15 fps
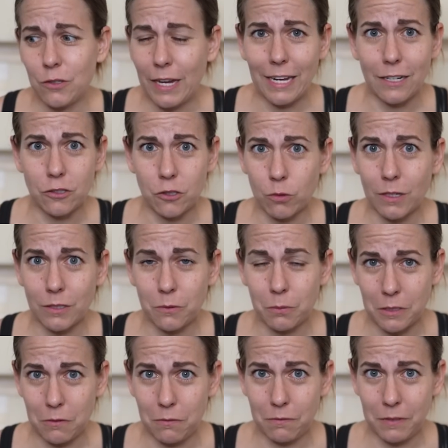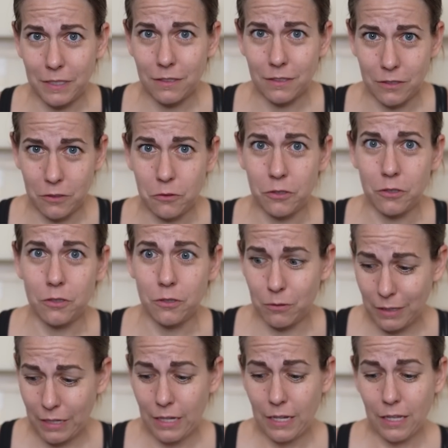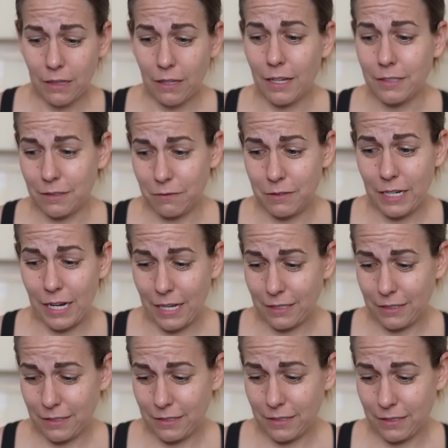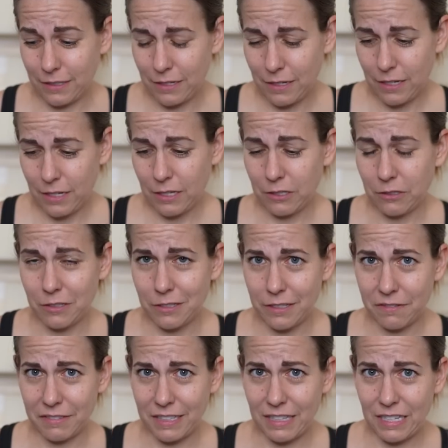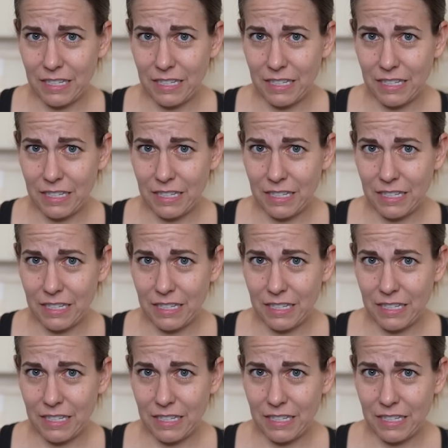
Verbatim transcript: you can't trust what you feel and you should do lots of tests to learn stuff like